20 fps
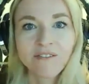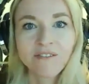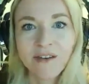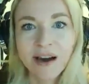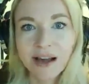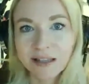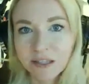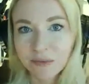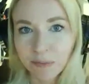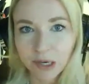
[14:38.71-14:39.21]

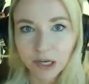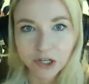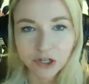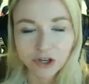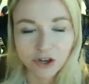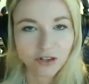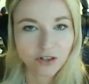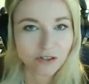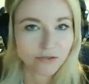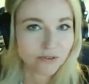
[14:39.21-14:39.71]
funds
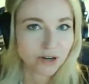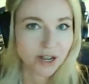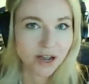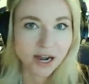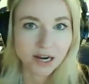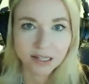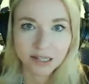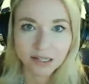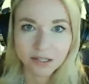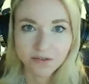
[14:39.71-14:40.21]
patients
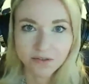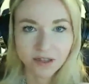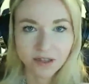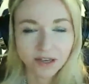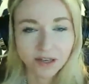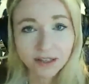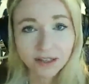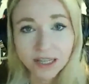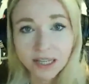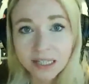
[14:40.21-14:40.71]
regardless of
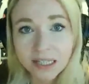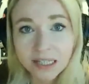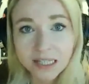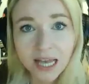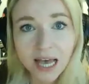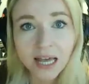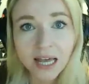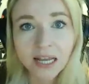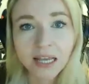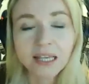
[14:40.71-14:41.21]
their legal
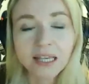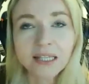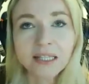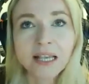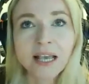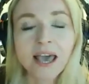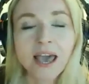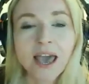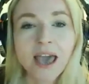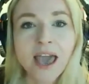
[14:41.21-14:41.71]
status
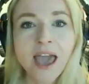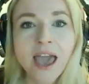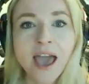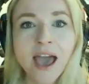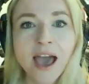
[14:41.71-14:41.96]
mm-hmm.